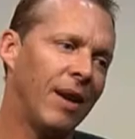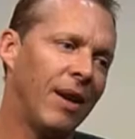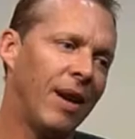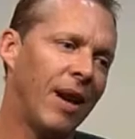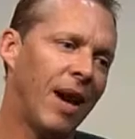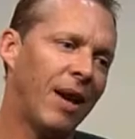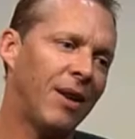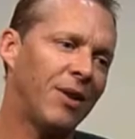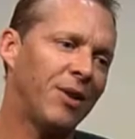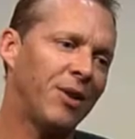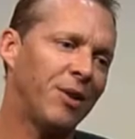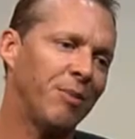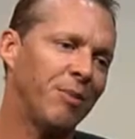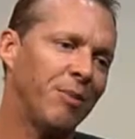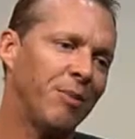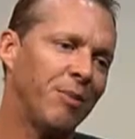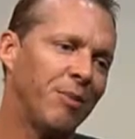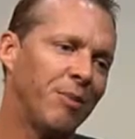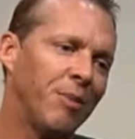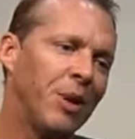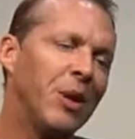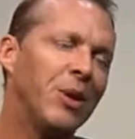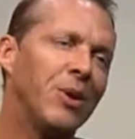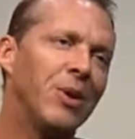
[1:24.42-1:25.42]
he has
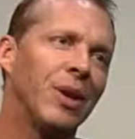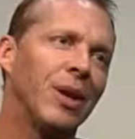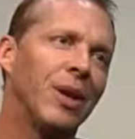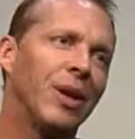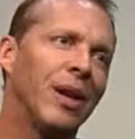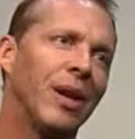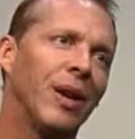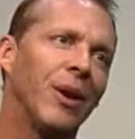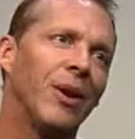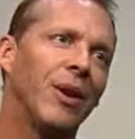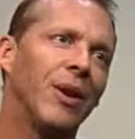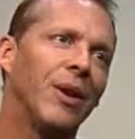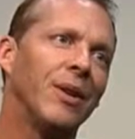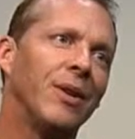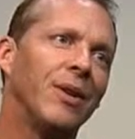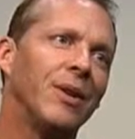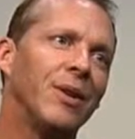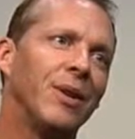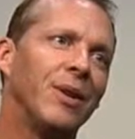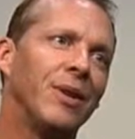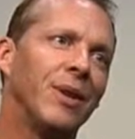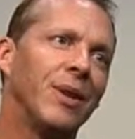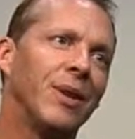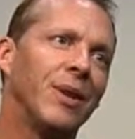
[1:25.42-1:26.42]
some music gear in
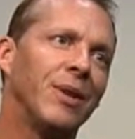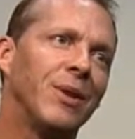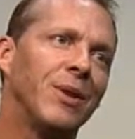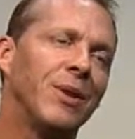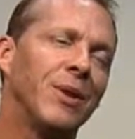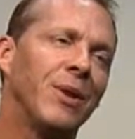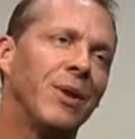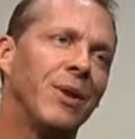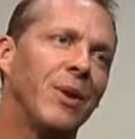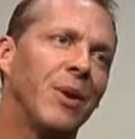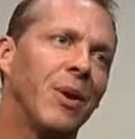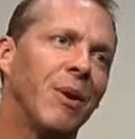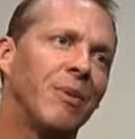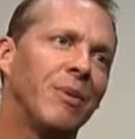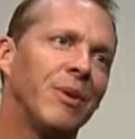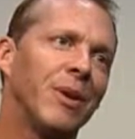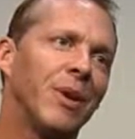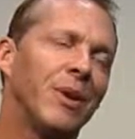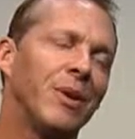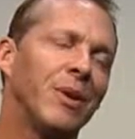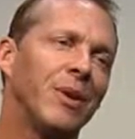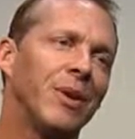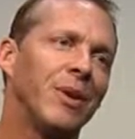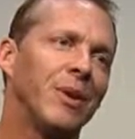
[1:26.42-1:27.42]
his studio
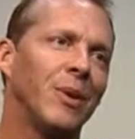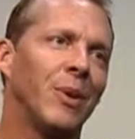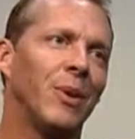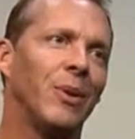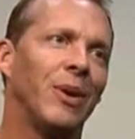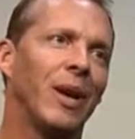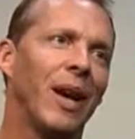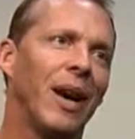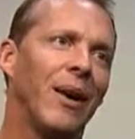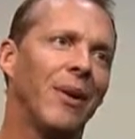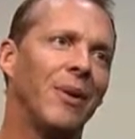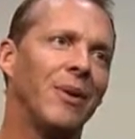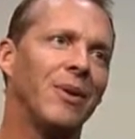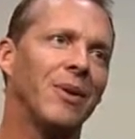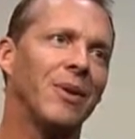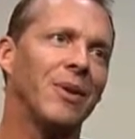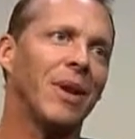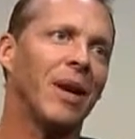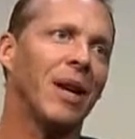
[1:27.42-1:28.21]
upstairs in this old house.